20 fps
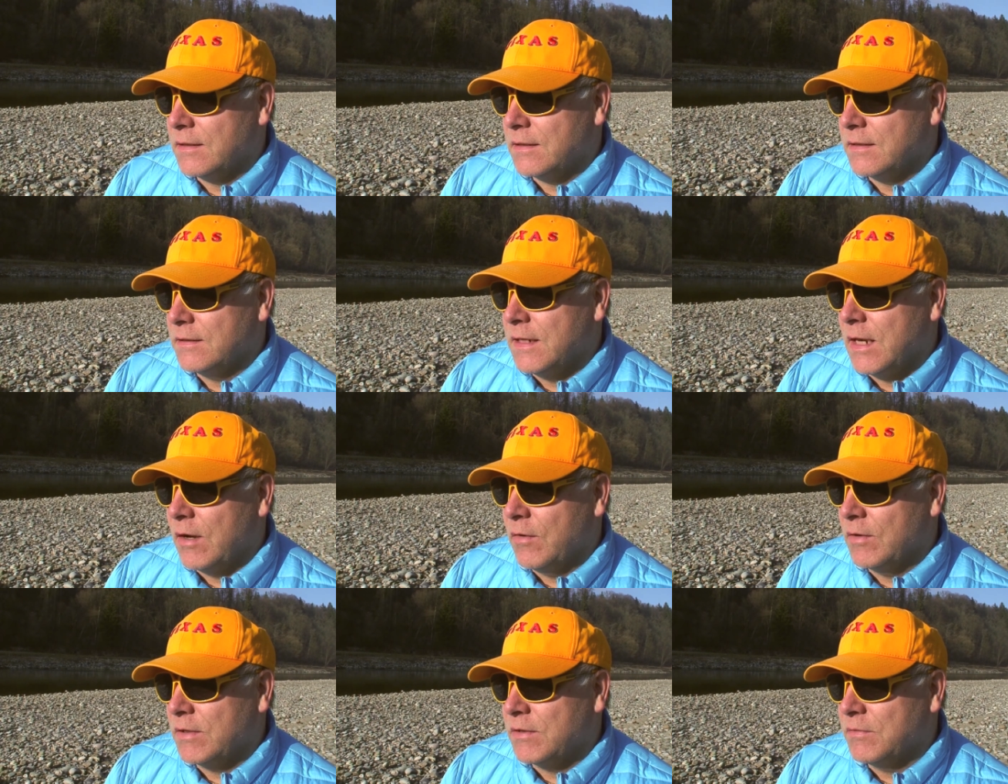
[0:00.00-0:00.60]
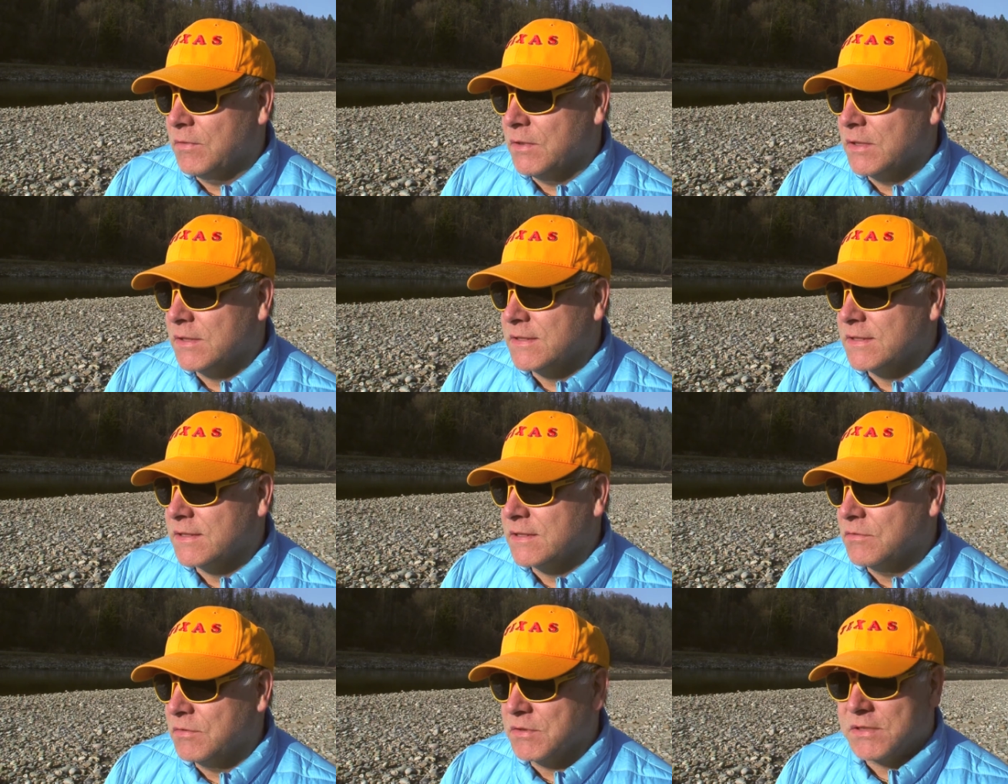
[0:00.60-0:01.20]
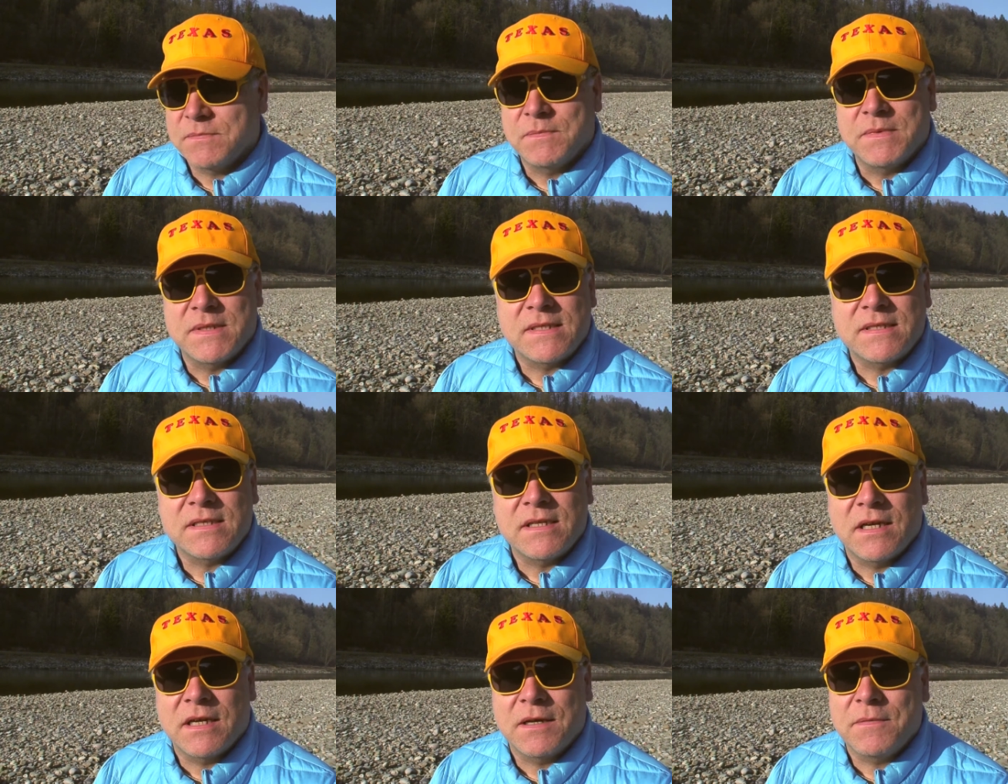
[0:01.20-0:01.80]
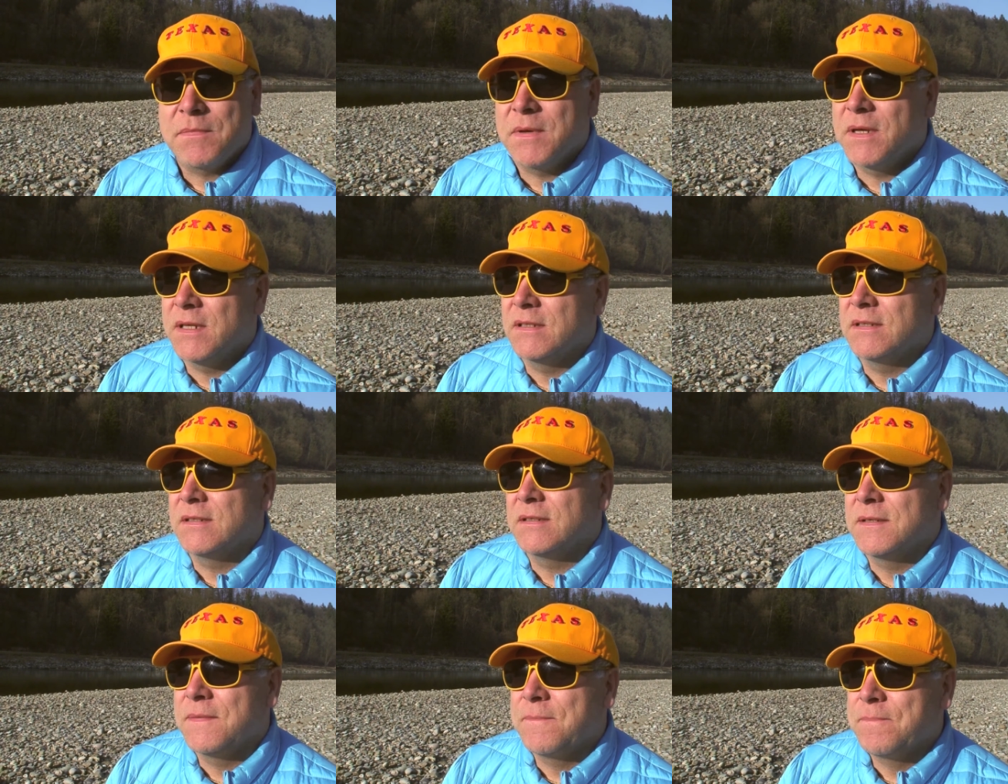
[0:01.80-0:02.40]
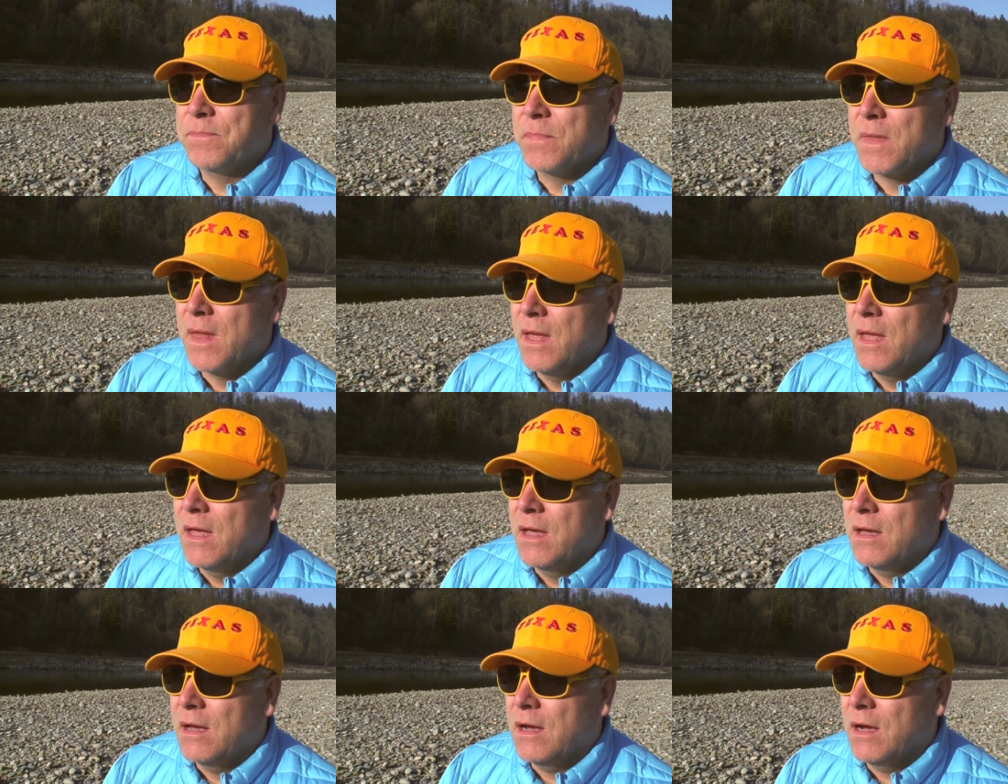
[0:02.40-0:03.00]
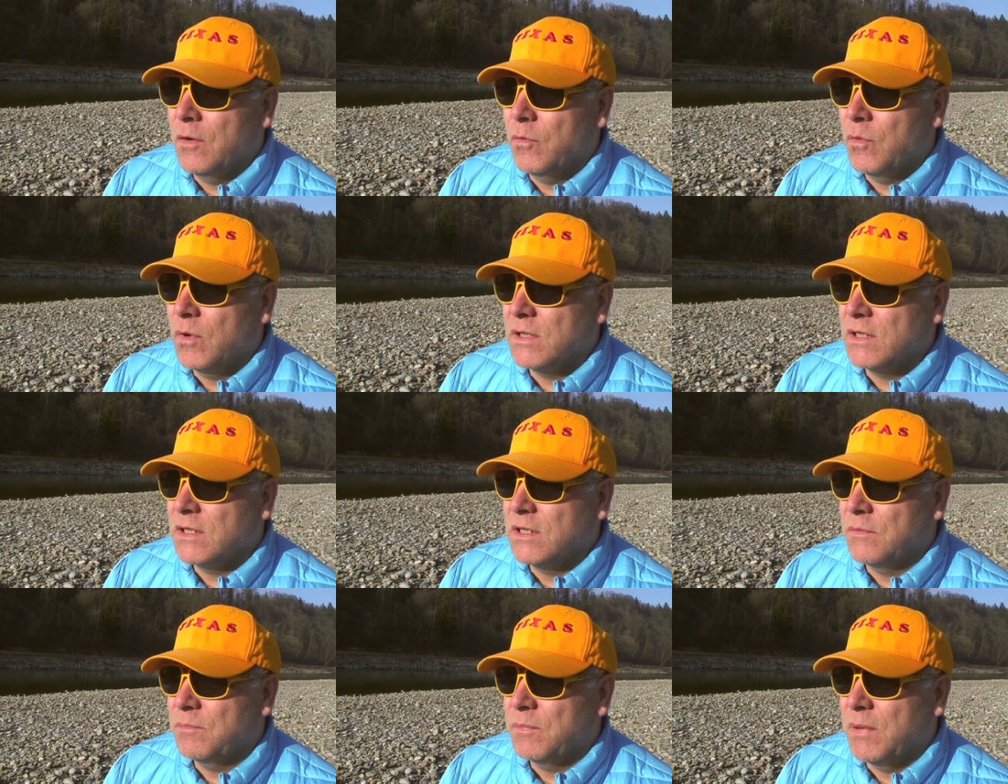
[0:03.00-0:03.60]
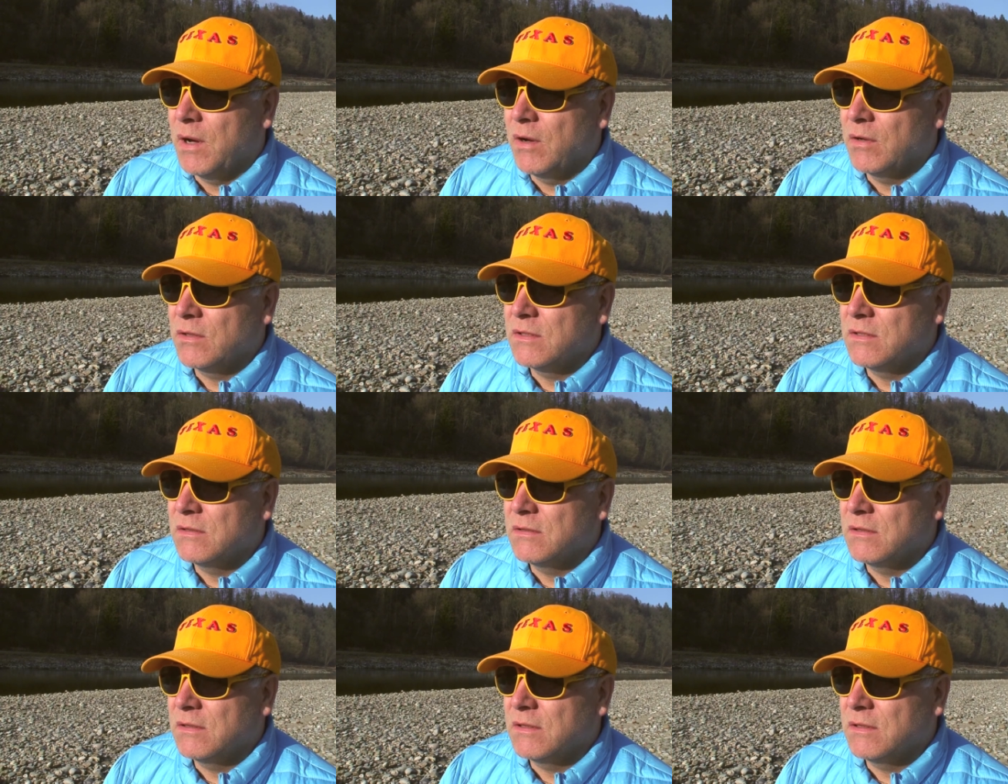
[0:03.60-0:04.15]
Now it was Christmas time and I wondered about,